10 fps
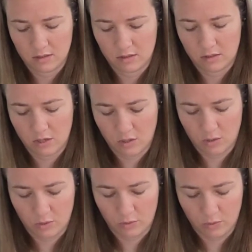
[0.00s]

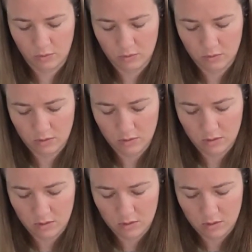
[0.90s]
So
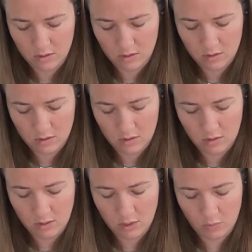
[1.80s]

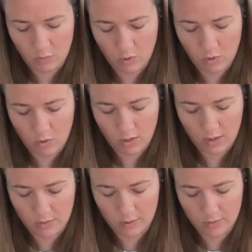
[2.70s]
you can roll
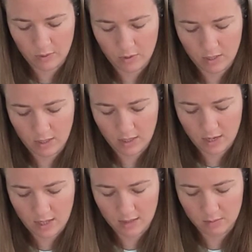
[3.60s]
and re-roll and
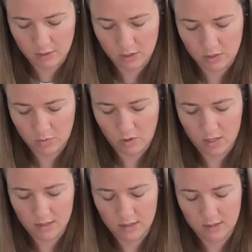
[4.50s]
cut as much as you
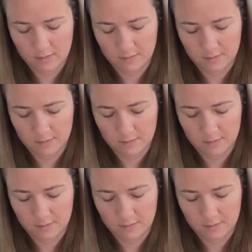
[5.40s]
want.